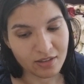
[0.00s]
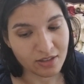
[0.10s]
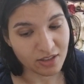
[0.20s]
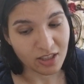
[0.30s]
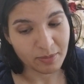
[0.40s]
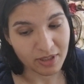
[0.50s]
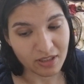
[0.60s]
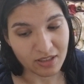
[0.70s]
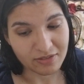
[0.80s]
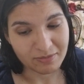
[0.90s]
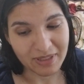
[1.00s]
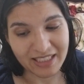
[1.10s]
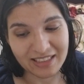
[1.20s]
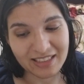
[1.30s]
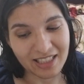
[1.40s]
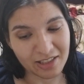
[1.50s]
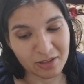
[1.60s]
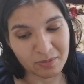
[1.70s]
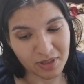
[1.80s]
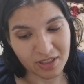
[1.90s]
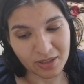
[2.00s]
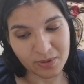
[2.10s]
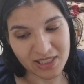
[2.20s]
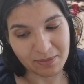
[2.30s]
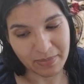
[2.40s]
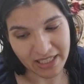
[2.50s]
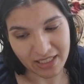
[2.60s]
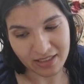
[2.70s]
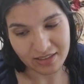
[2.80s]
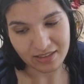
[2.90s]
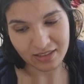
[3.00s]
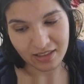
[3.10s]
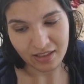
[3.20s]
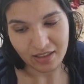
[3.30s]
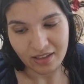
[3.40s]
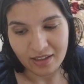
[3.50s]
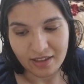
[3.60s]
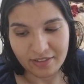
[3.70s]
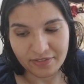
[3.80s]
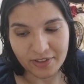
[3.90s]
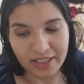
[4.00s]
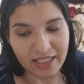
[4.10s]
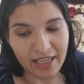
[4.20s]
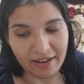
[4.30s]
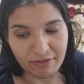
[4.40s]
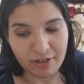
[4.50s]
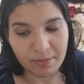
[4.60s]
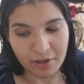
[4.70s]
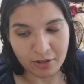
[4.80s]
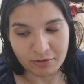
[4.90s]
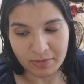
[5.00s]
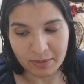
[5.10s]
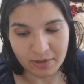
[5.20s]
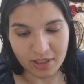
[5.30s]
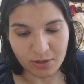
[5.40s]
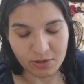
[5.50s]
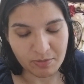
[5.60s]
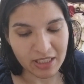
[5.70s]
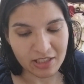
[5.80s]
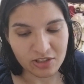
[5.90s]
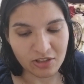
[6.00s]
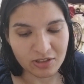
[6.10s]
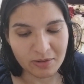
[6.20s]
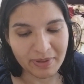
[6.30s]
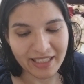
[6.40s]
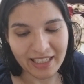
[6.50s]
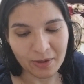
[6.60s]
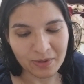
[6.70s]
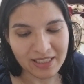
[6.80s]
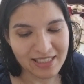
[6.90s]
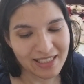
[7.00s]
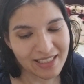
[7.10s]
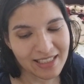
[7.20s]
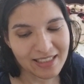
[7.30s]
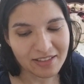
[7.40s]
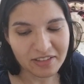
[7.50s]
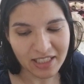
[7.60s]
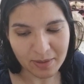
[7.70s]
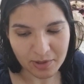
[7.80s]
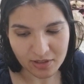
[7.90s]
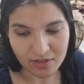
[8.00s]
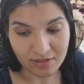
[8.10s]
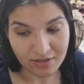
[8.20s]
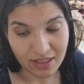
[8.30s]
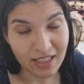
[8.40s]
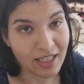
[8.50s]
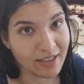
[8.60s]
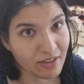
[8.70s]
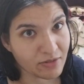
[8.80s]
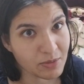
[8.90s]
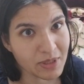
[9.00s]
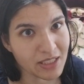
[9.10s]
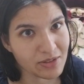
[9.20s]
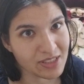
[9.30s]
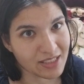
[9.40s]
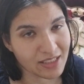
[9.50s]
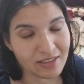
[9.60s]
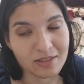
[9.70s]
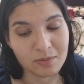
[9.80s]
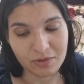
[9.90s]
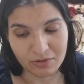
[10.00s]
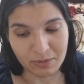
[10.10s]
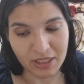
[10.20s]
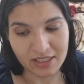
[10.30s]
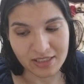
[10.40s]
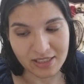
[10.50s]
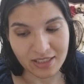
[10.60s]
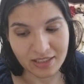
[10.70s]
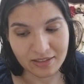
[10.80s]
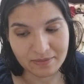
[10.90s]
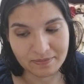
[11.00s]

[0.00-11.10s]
To top it off, my entire body was in pain. It felt like every part of my body was being assaulted by countless tiny little hammers, and not from the outside, but from the inside.